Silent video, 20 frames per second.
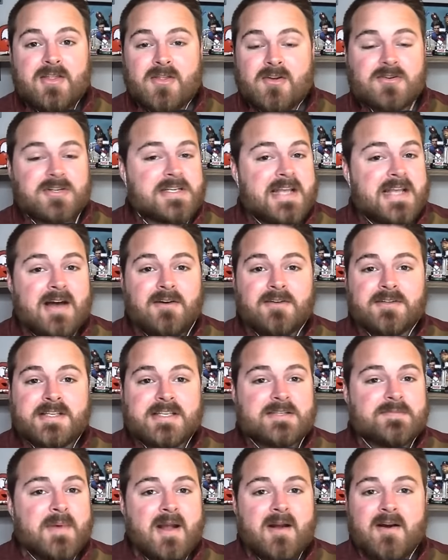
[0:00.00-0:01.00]
There's
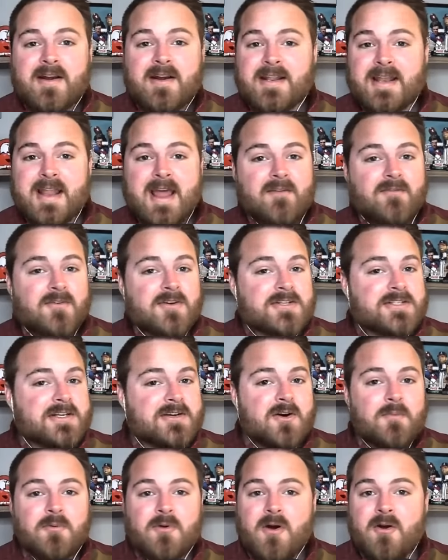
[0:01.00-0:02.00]
skeletons buried in every
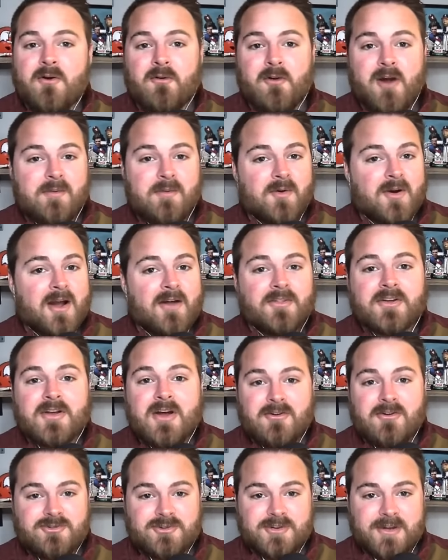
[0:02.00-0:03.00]
single program around the
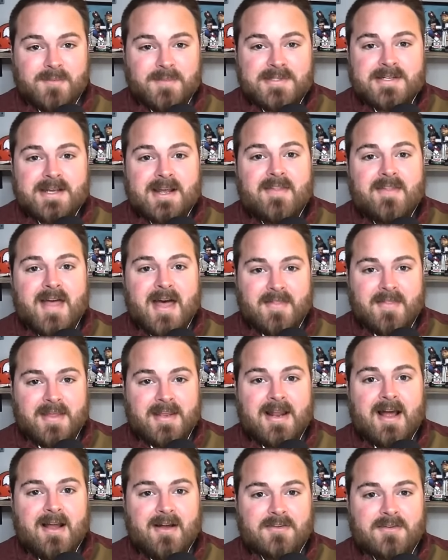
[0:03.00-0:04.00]
country. I'm going to tell you that in
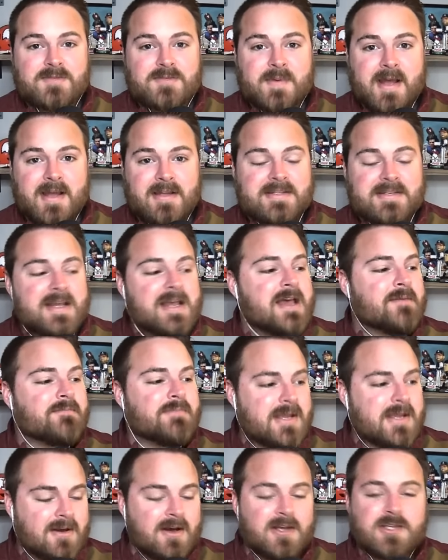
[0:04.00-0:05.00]
the NIL space.
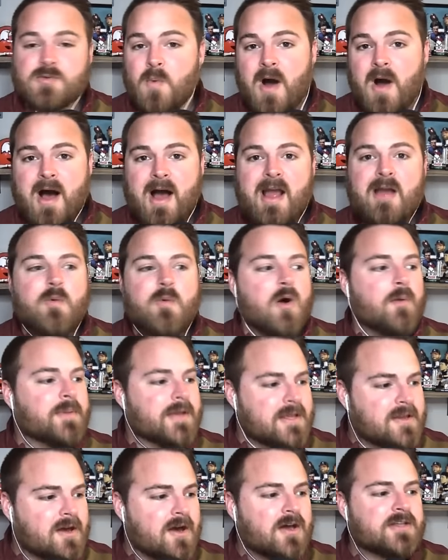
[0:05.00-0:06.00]
Because why? Well,
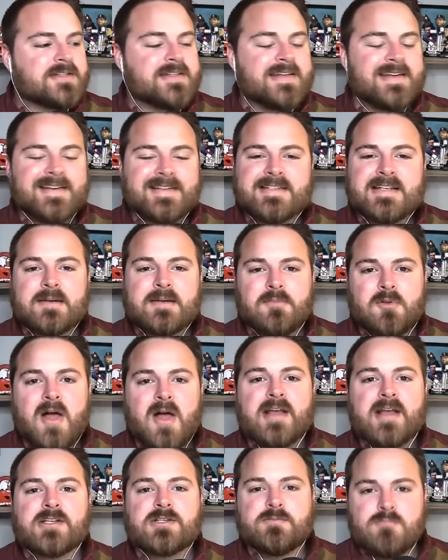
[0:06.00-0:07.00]
because the
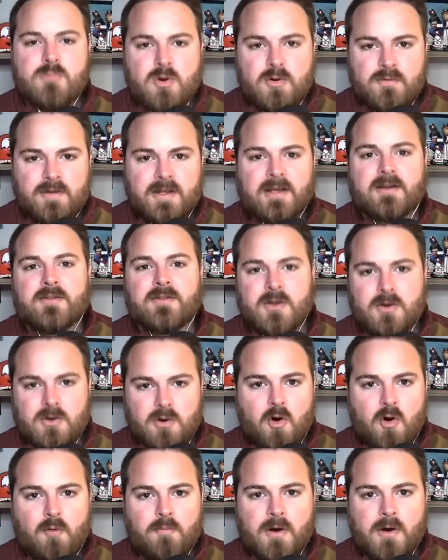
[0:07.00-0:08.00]
NCAA is moving the
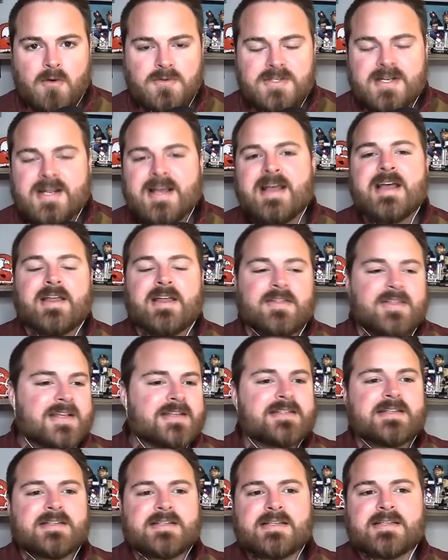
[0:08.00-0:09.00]
goalpost.
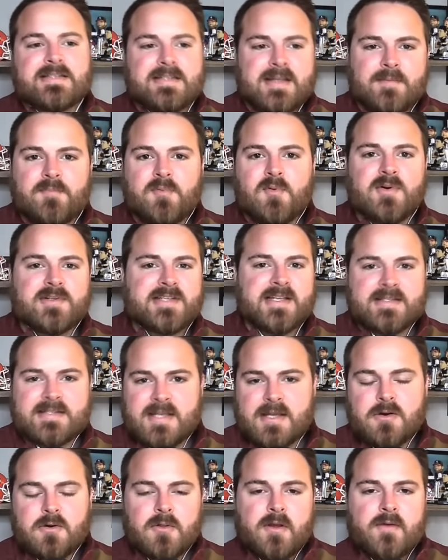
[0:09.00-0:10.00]
This is as simple as I
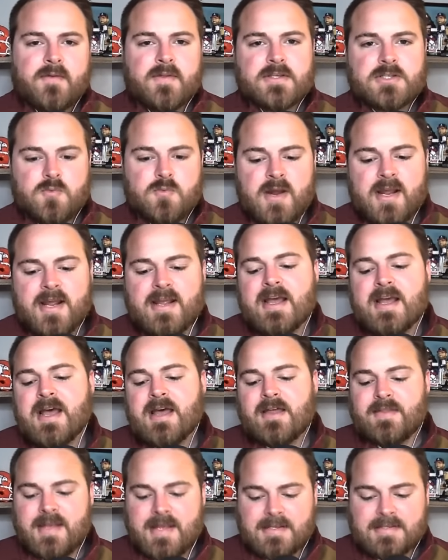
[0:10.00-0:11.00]
said earlier this week.
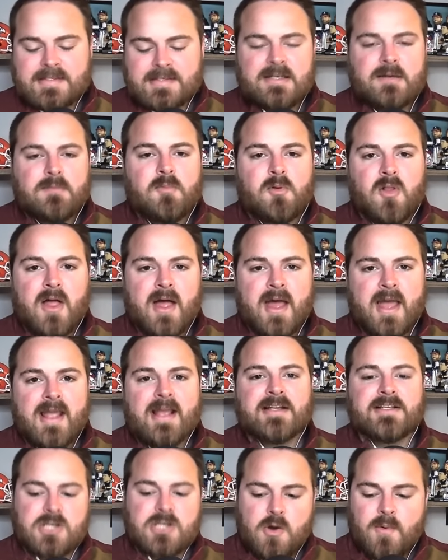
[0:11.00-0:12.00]
The
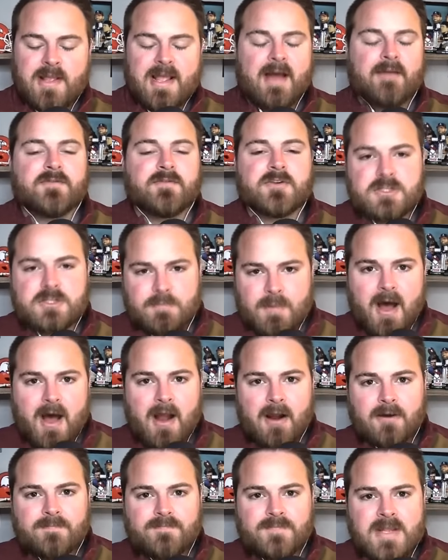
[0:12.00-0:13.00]
NCAA is going after
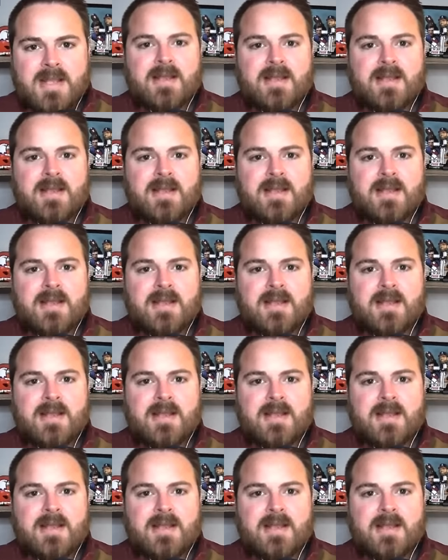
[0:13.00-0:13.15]
Spire.